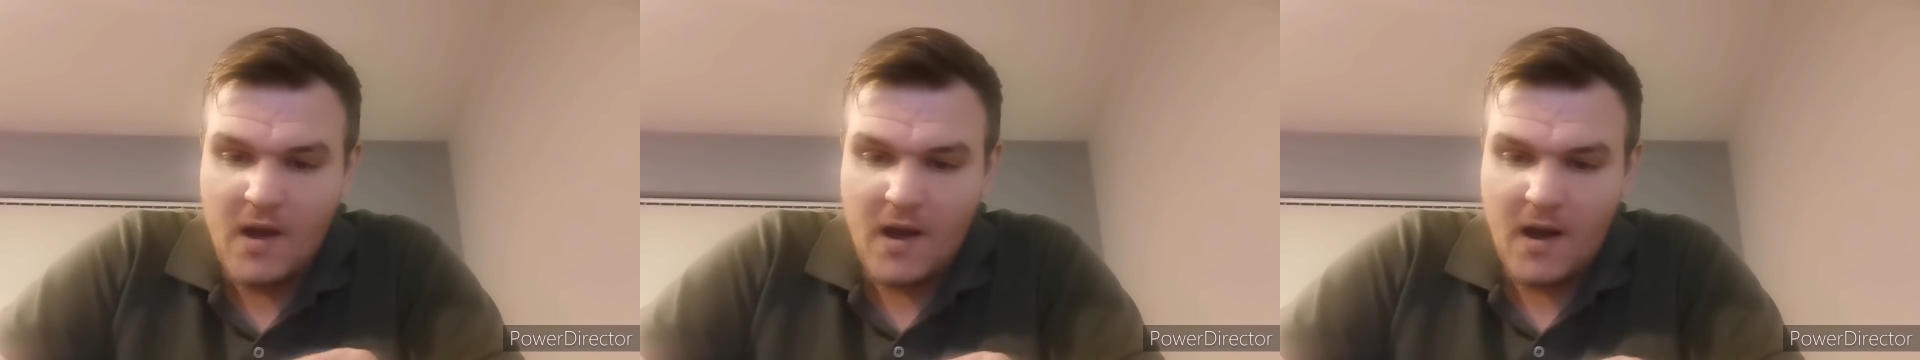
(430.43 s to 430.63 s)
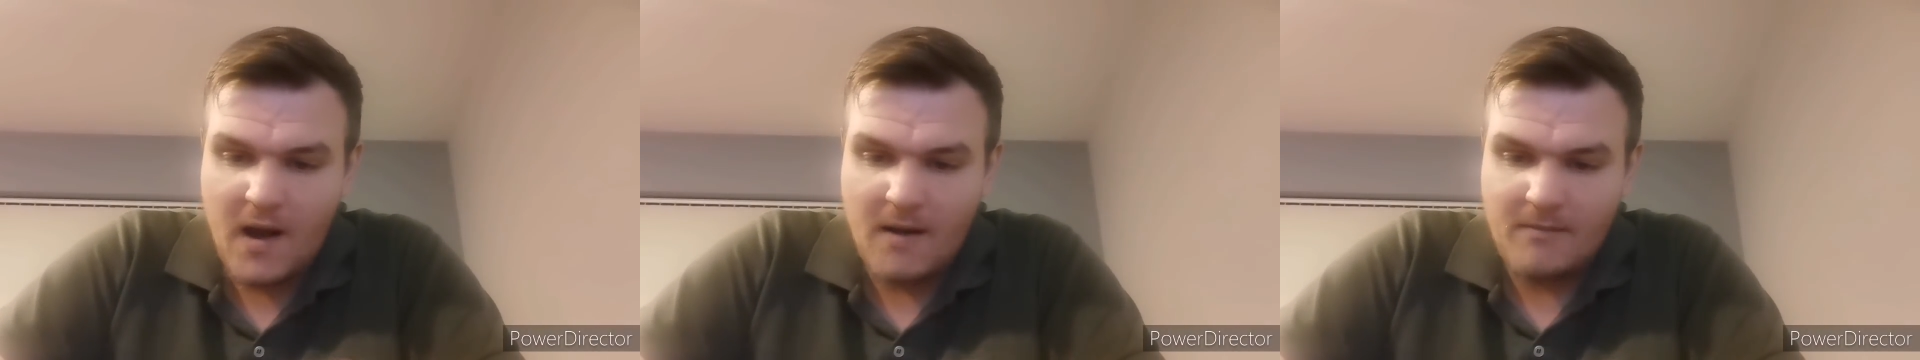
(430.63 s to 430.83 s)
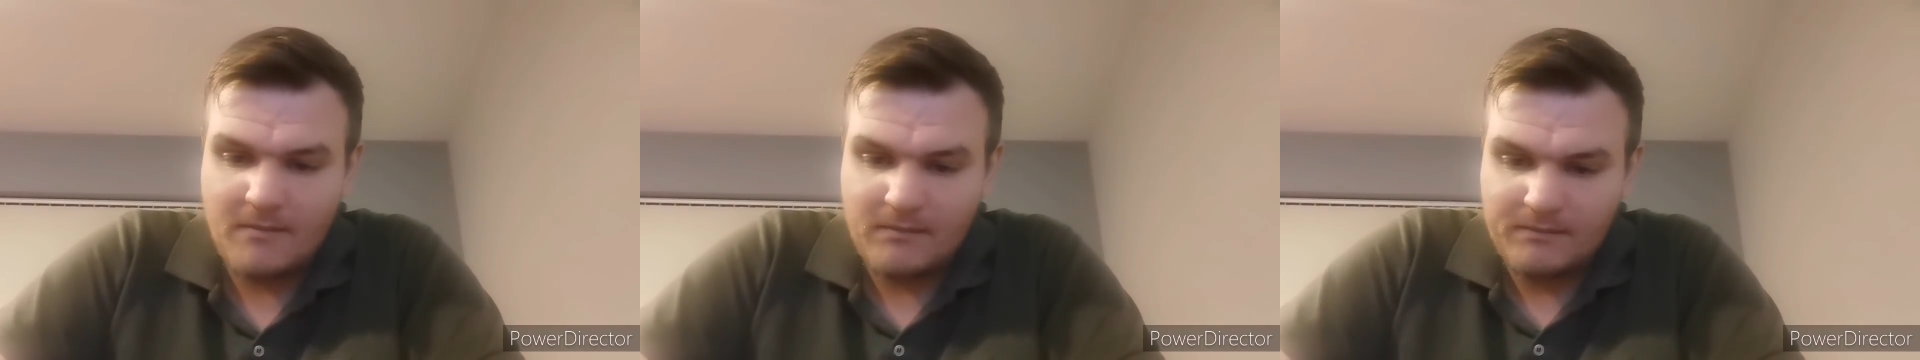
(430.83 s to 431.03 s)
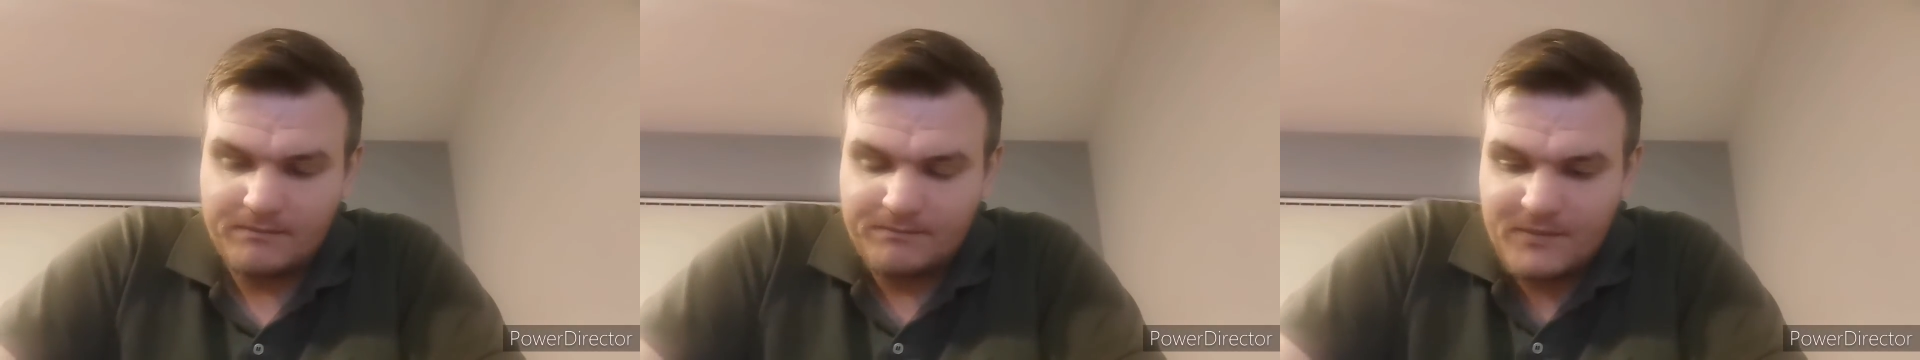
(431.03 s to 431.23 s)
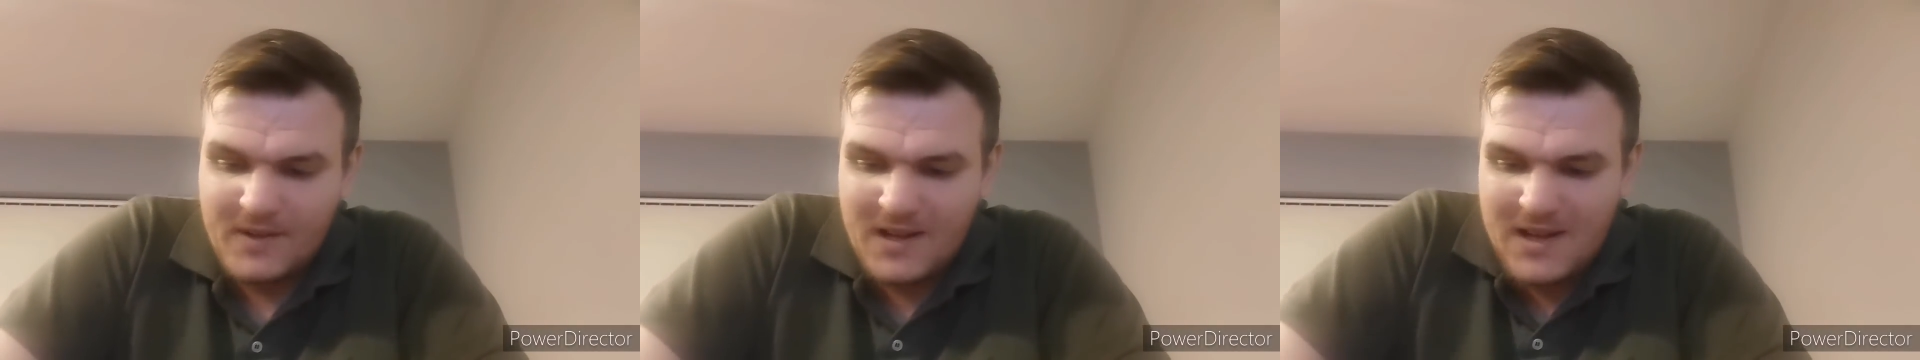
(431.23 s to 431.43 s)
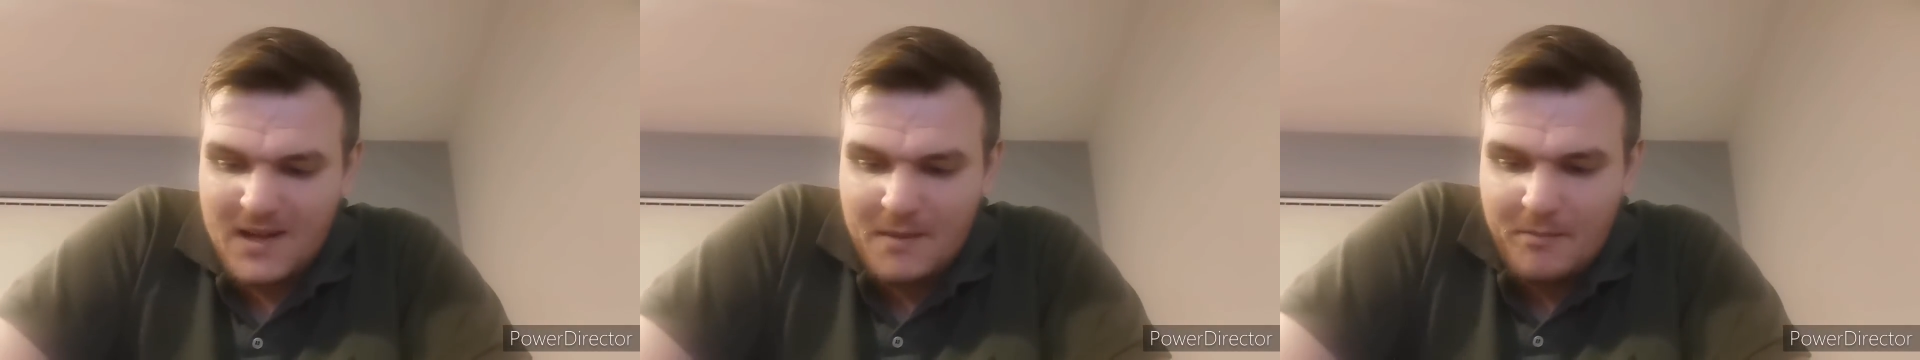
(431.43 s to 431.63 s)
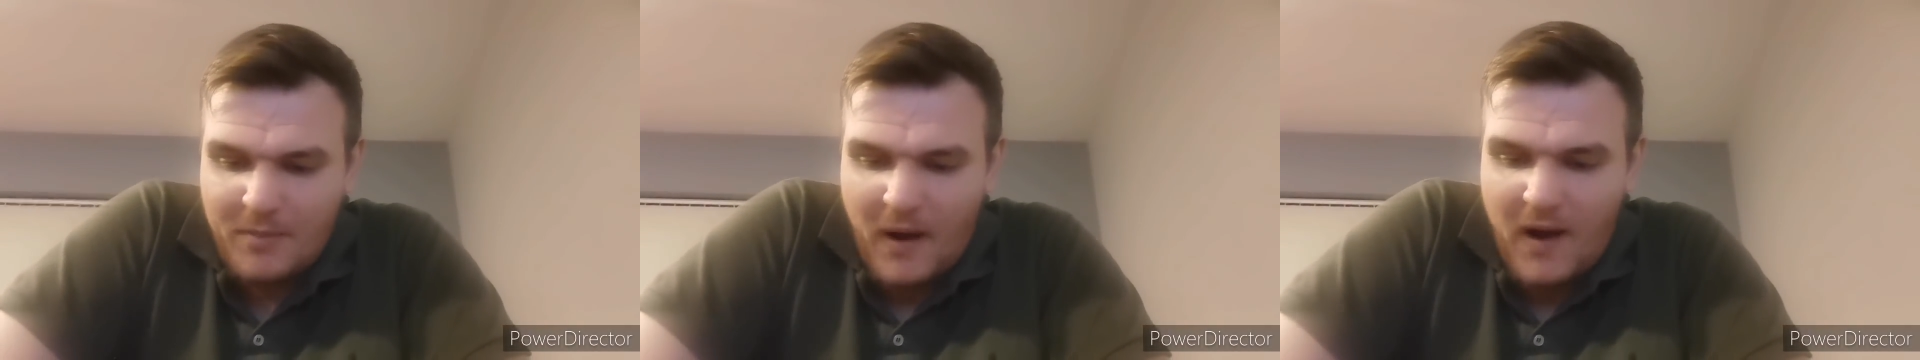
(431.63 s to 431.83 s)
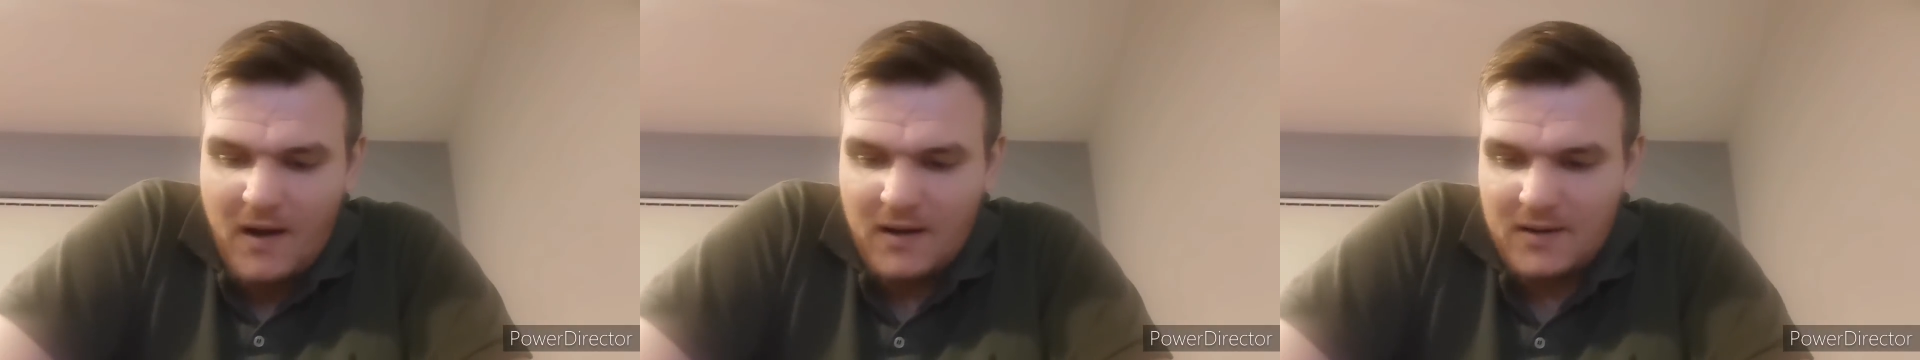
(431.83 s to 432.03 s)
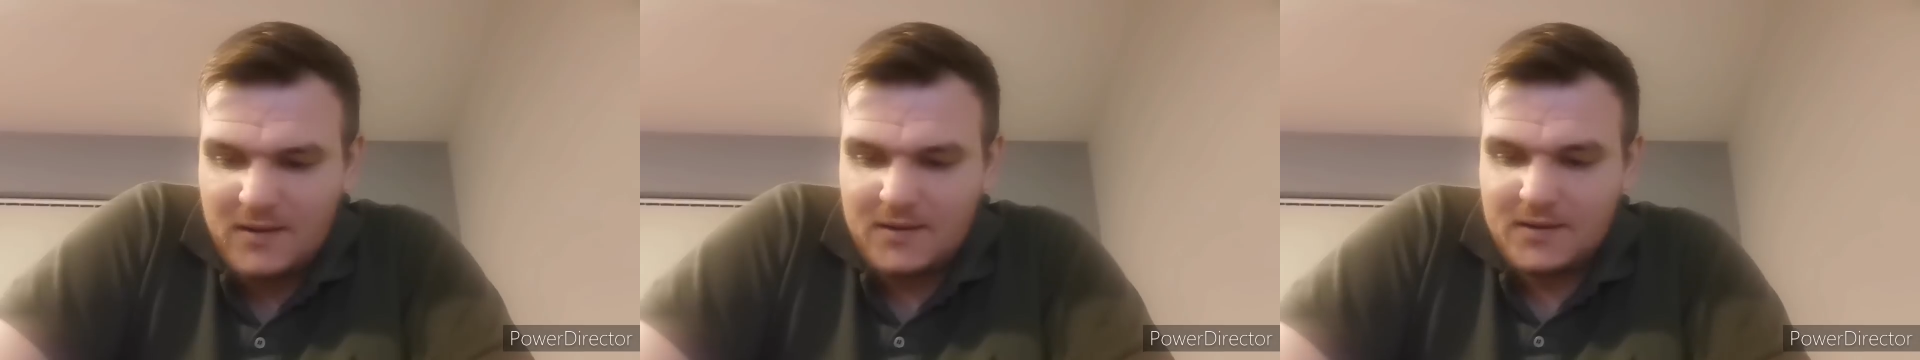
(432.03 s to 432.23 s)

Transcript: But